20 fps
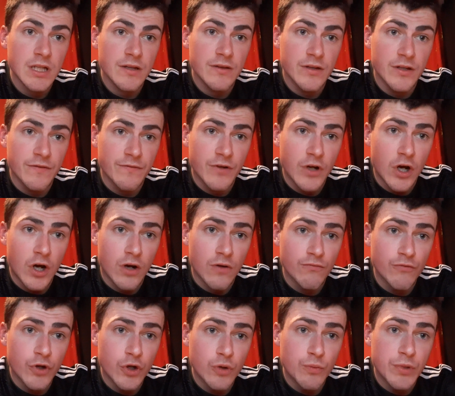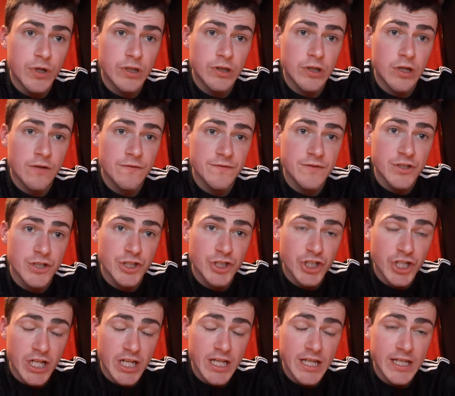They've got Ruben
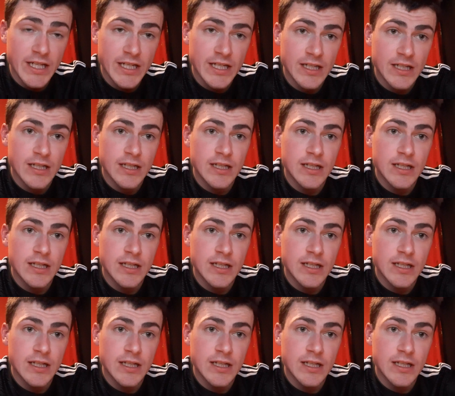Loftus-Cheek.